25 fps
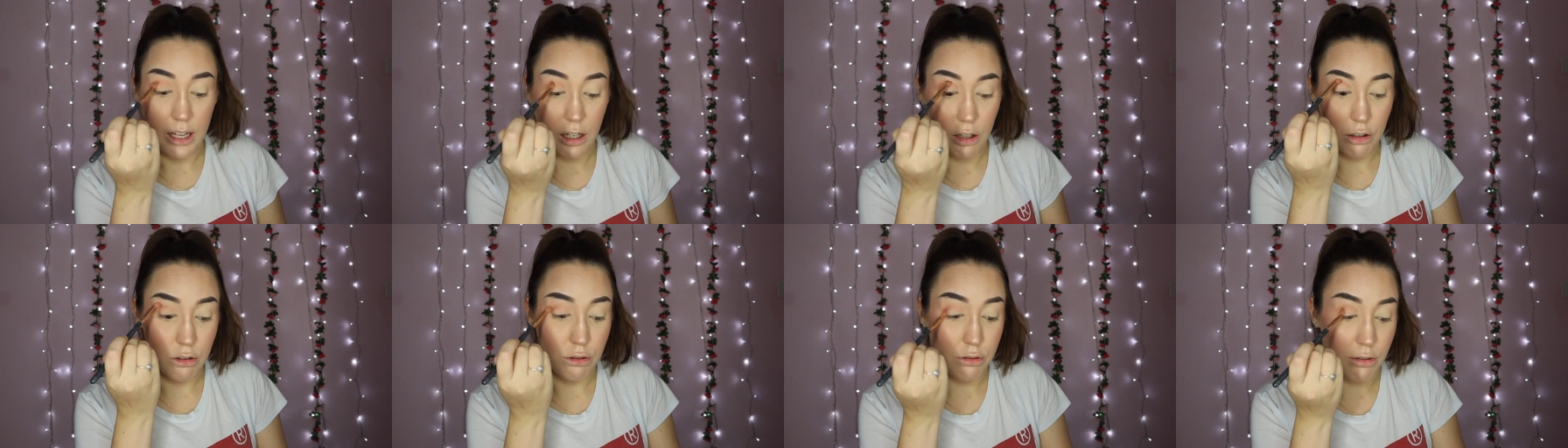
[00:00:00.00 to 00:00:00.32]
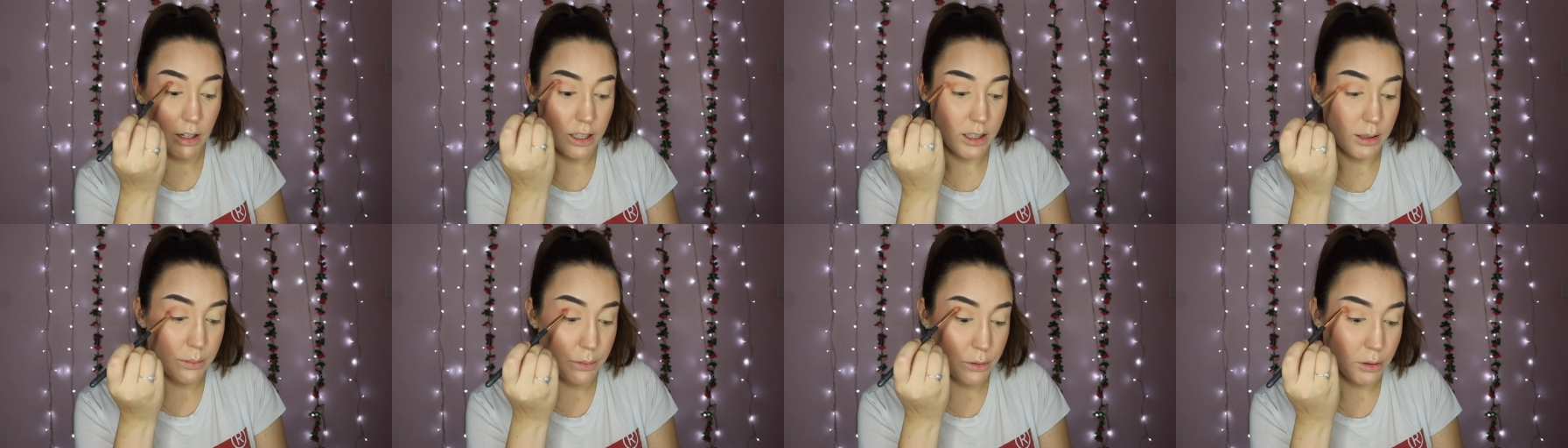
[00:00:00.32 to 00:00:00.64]

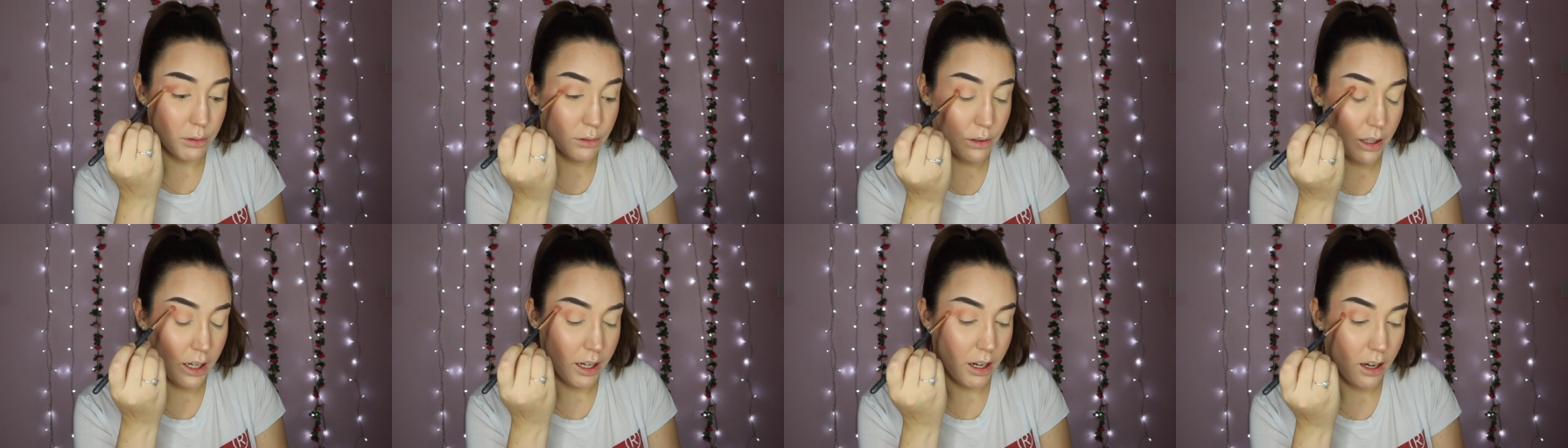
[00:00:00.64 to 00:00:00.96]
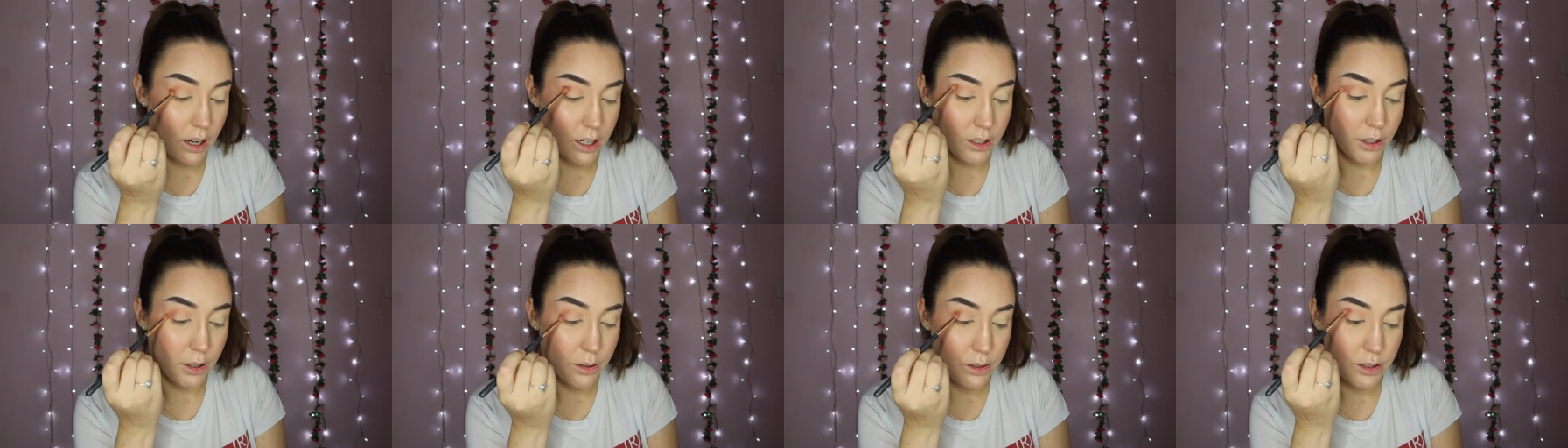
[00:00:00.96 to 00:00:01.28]
incredible. Like
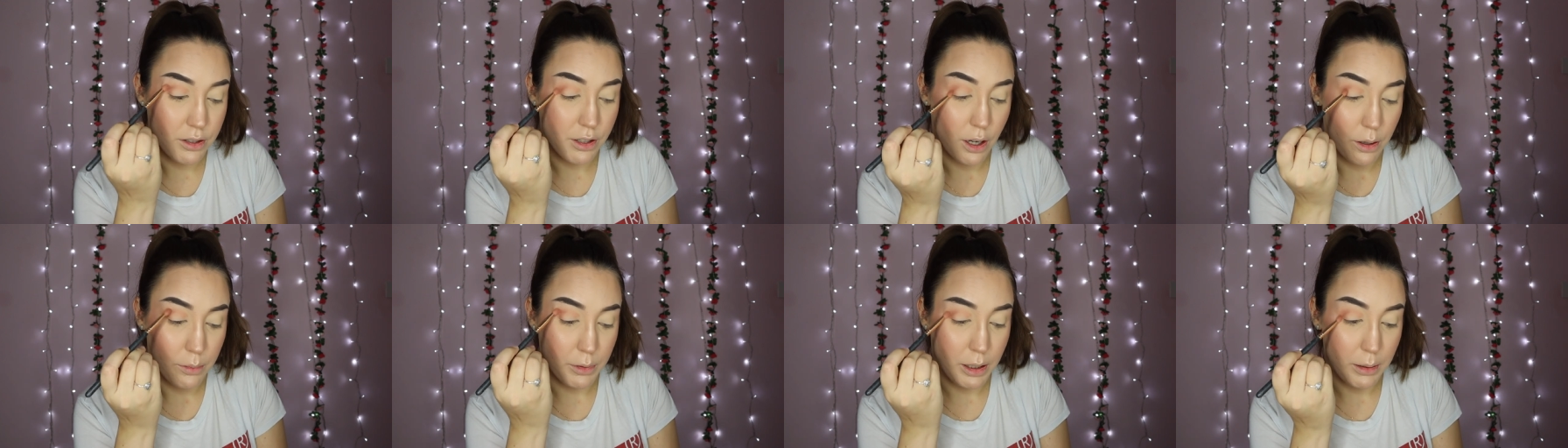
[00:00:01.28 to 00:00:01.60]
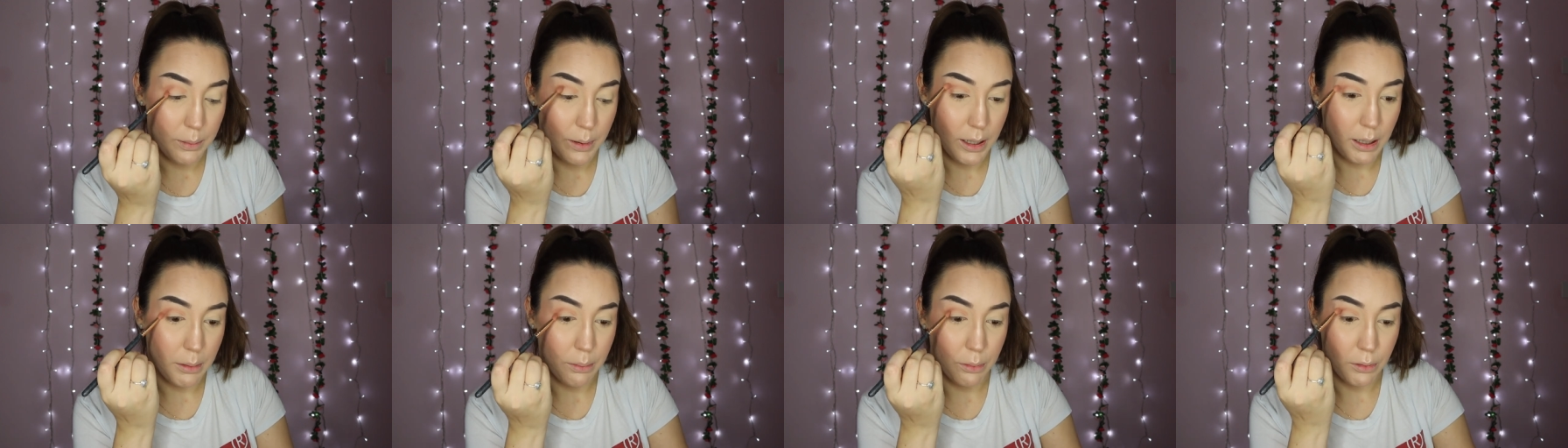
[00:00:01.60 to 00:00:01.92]
I know so many
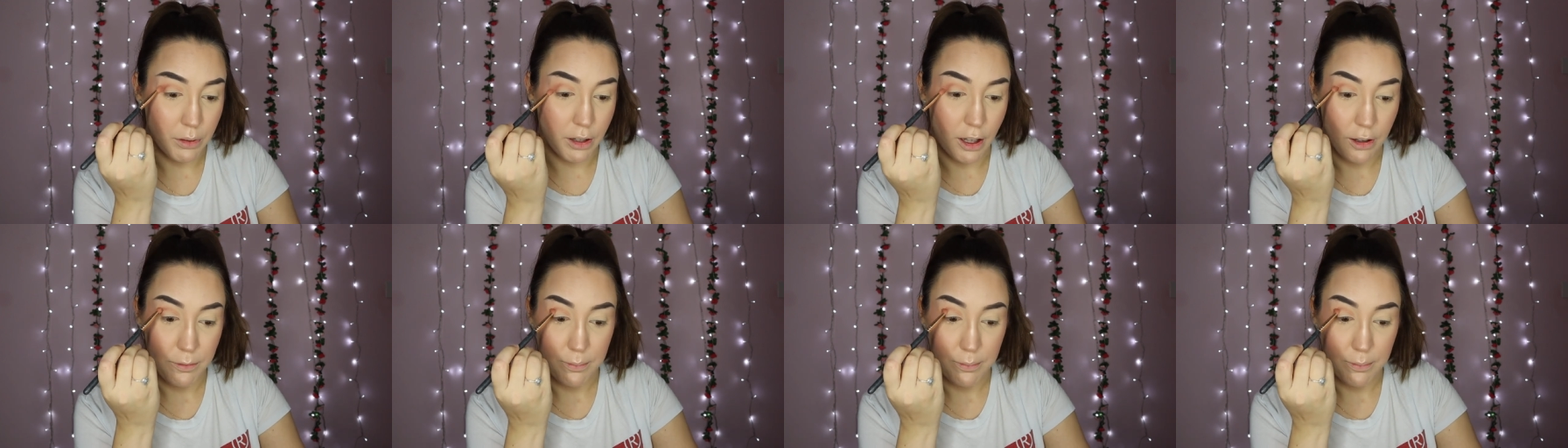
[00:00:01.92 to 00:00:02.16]
people that